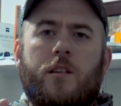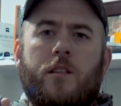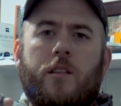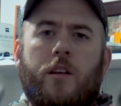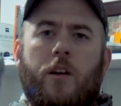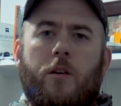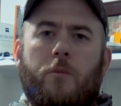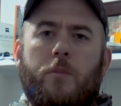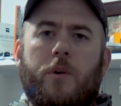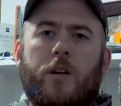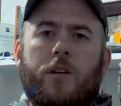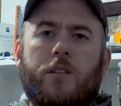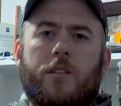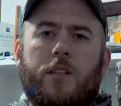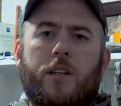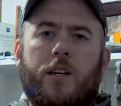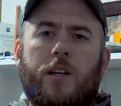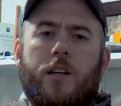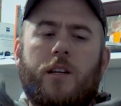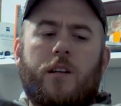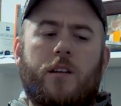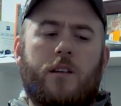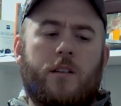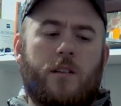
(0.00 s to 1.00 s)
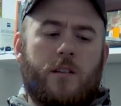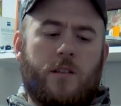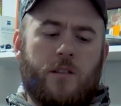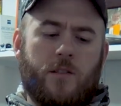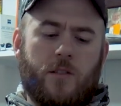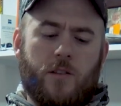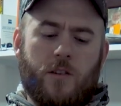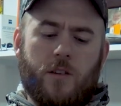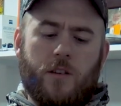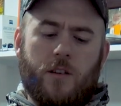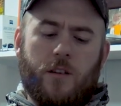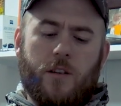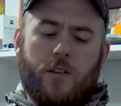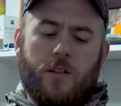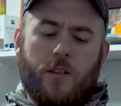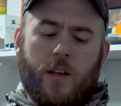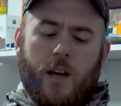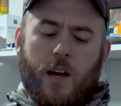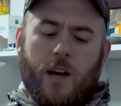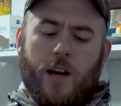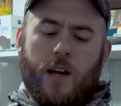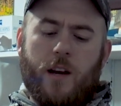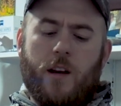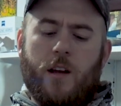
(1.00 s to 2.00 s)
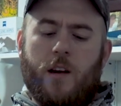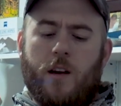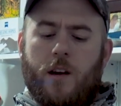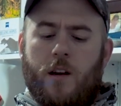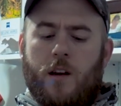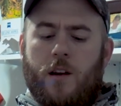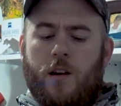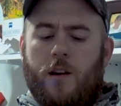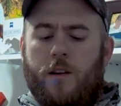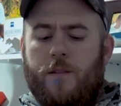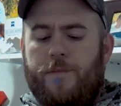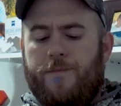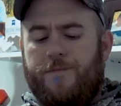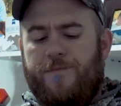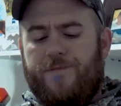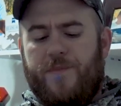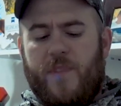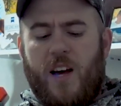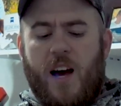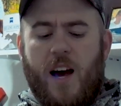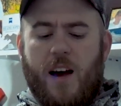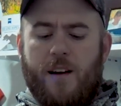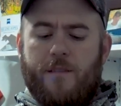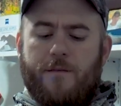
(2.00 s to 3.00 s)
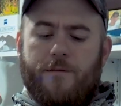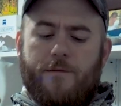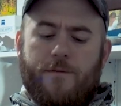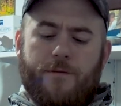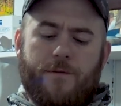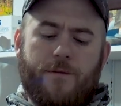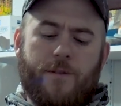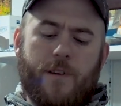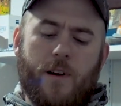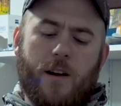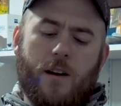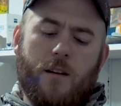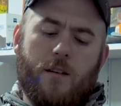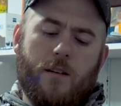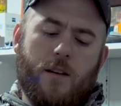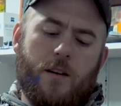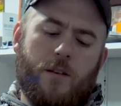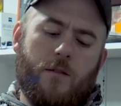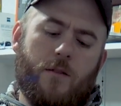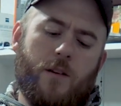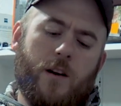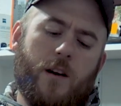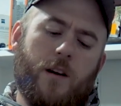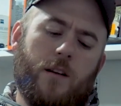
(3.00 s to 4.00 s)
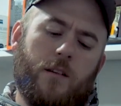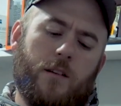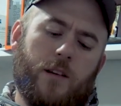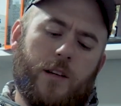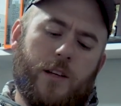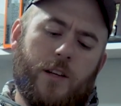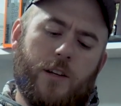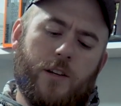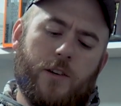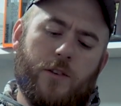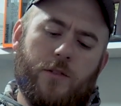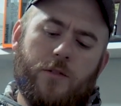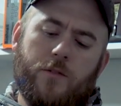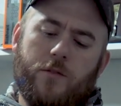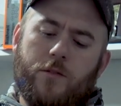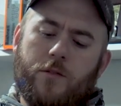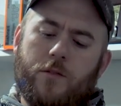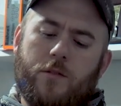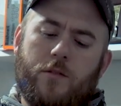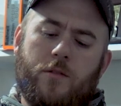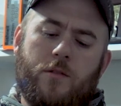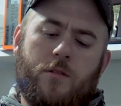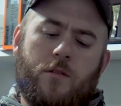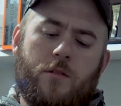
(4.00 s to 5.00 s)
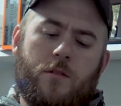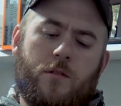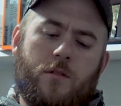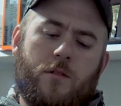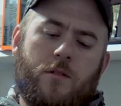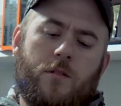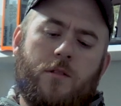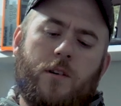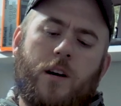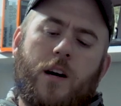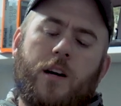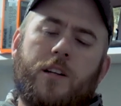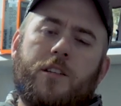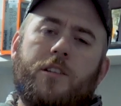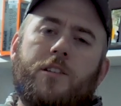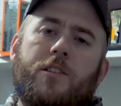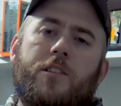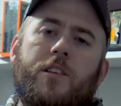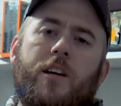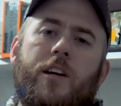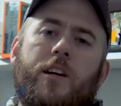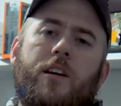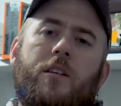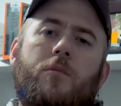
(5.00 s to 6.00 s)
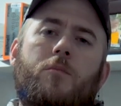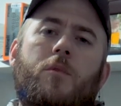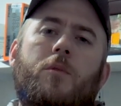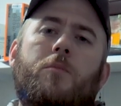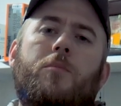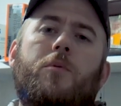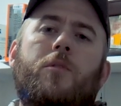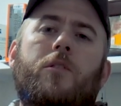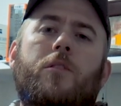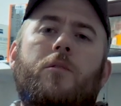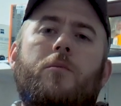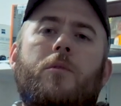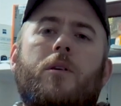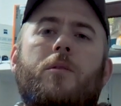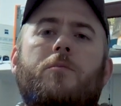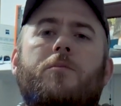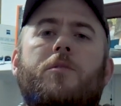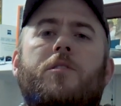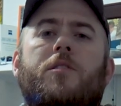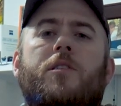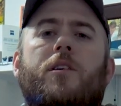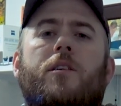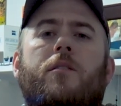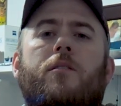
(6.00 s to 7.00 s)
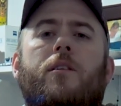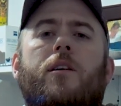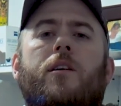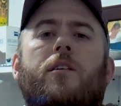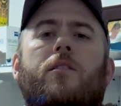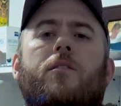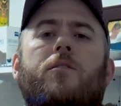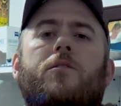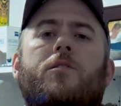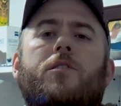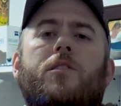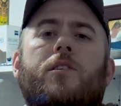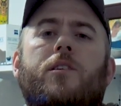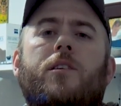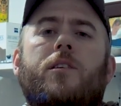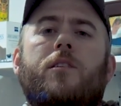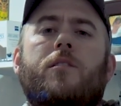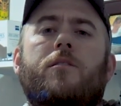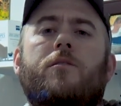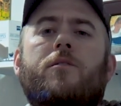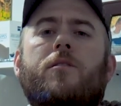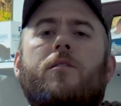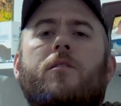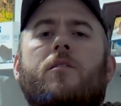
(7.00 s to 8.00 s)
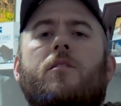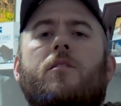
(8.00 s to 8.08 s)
that are built in, so you can do that. I very rarely do. I'll just take them and pull them up just like a regular sleeve.